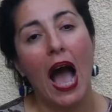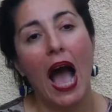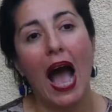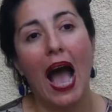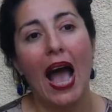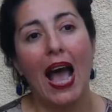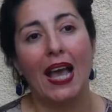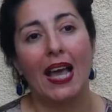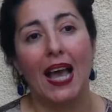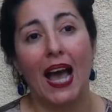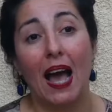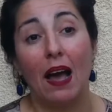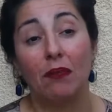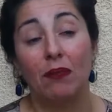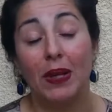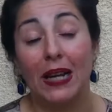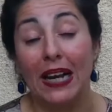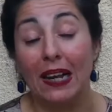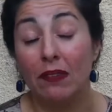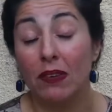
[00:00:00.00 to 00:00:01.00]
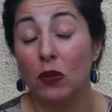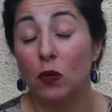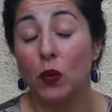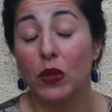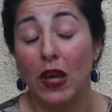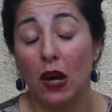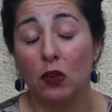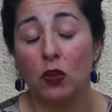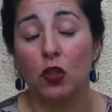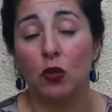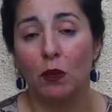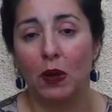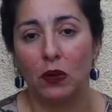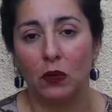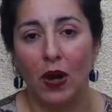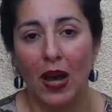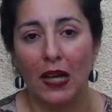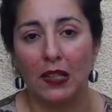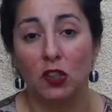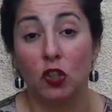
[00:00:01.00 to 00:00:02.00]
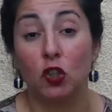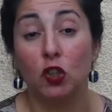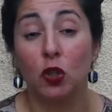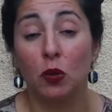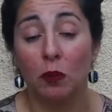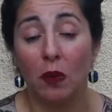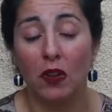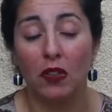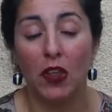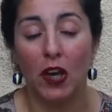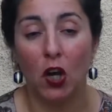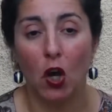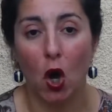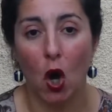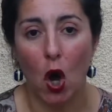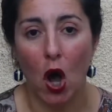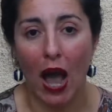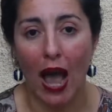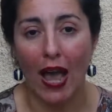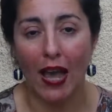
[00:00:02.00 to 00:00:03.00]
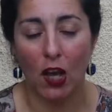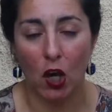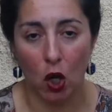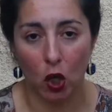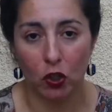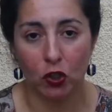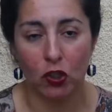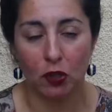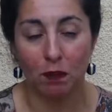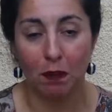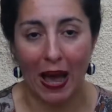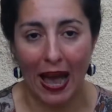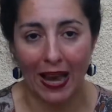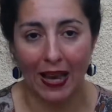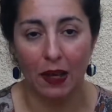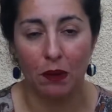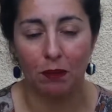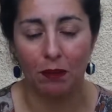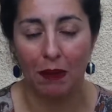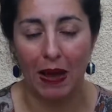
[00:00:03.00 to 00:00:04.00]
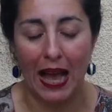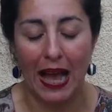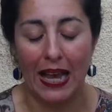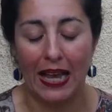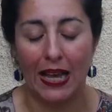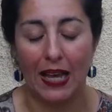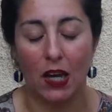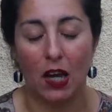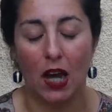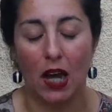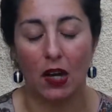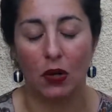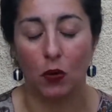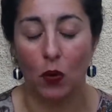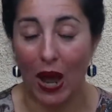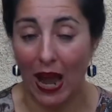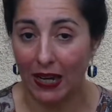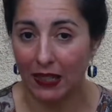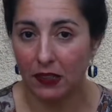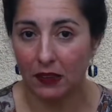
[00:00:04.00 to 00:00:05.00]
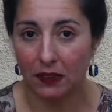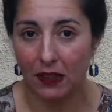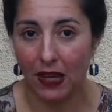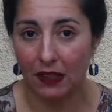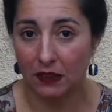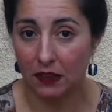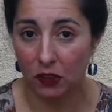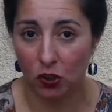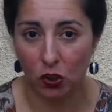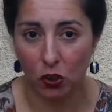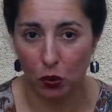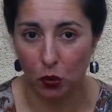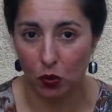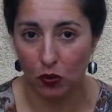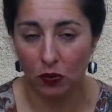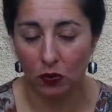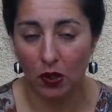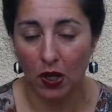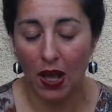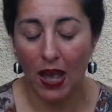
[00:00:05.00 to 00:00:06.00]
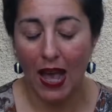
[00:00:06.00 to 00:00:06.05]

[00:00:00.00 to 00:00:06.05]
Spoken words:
I have been living without human rights. 2 months ago, I got back my rights as a Jew.